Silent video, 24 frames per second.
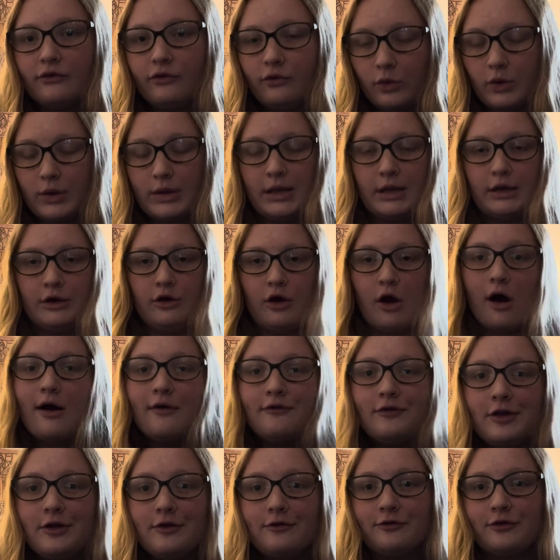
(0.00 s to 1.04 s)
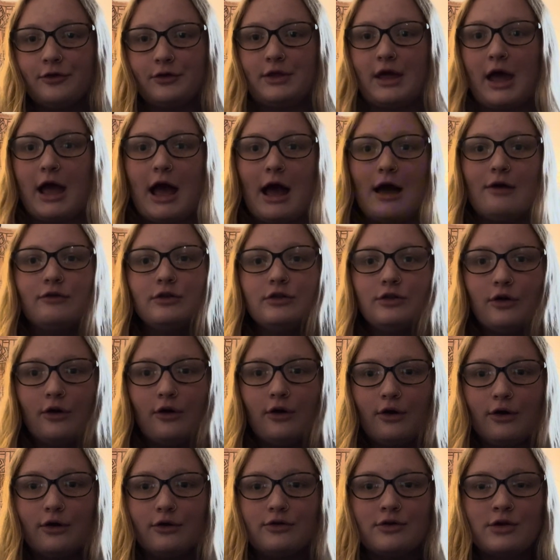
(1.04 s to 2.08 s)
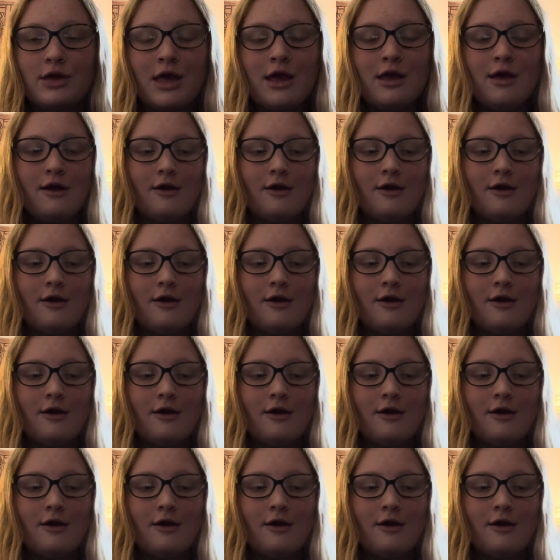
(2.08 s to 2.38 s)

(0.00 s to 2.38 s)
for the Navi, for the avatars,